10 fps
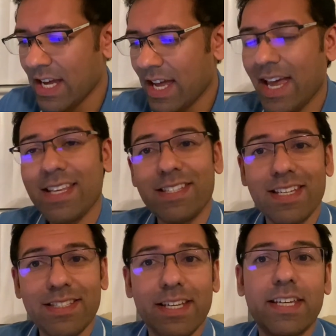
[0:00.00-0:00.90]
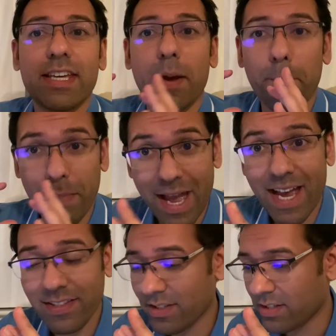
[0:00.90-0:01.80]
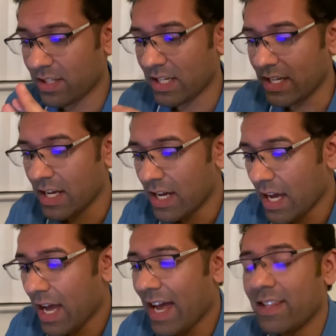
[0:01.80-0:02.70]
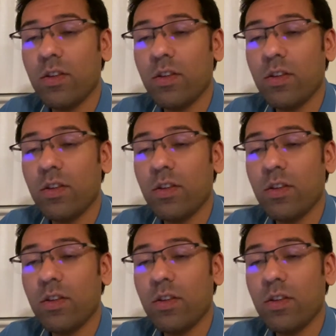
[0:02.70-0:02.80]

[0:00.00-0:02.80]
It is the capacity and the